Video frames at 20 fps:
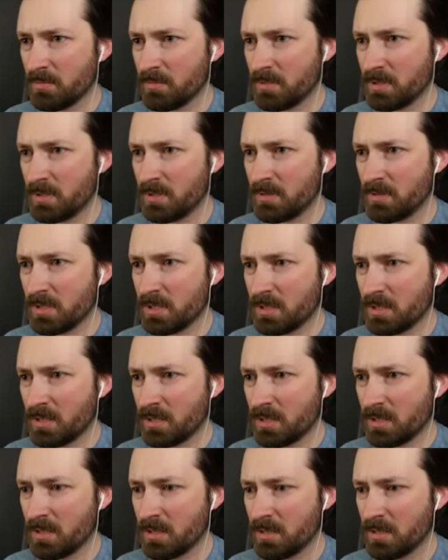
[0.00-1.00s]
What,
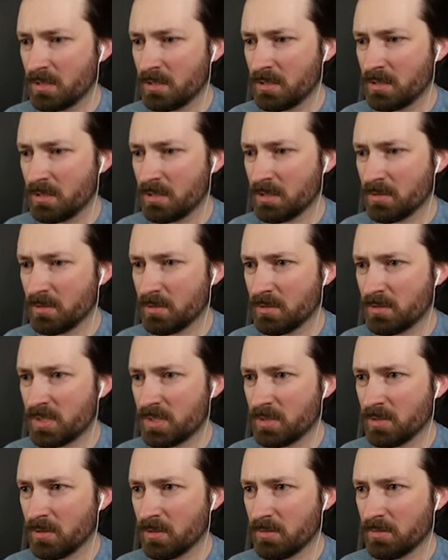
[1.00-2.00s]
Oh, you're
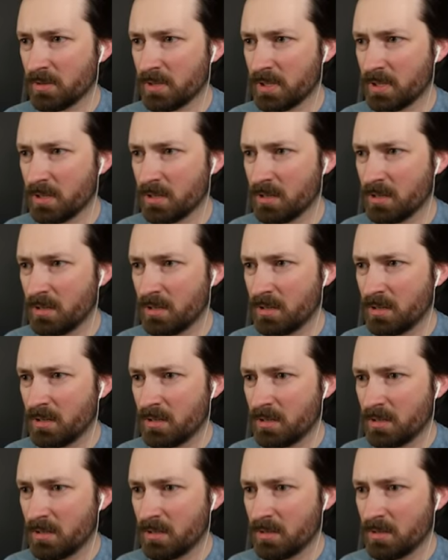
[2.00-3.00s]
still over there.
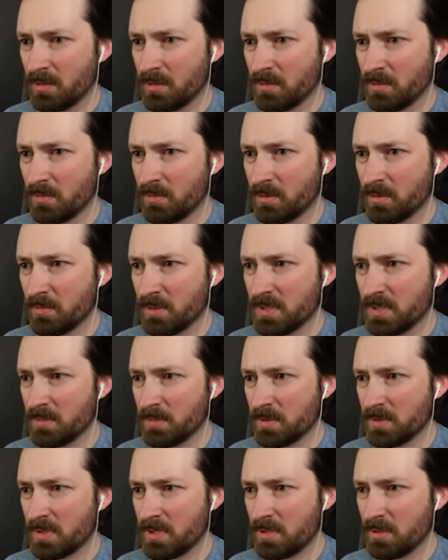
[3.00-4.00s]
What am I
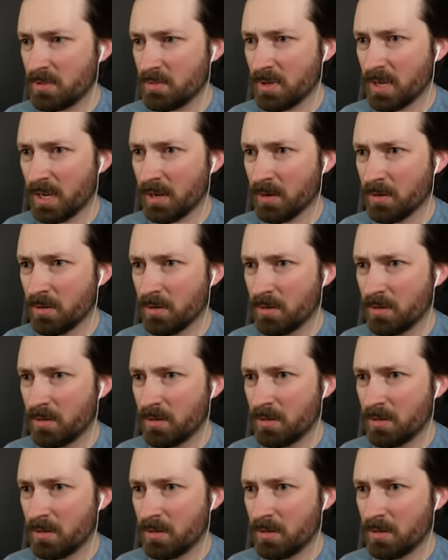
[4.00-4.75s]
supposed to do now?